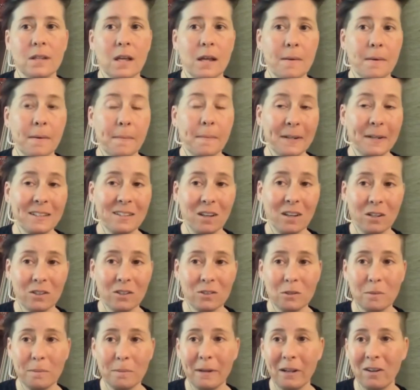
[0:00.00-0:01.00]
And I'm going to talk
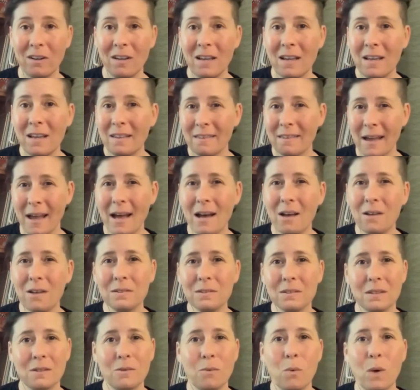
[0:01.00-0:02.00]
to you about the
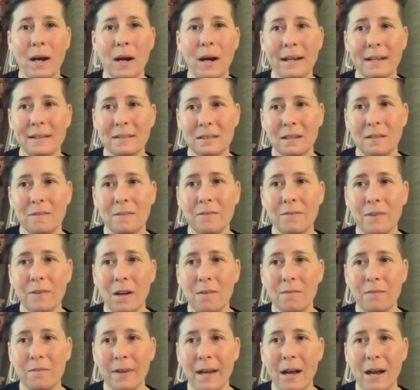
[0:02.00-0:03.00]
hows and the whys
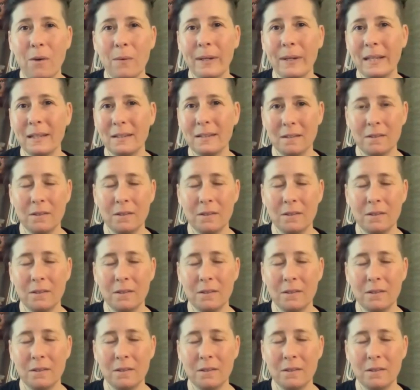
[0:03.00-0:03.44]
of how I get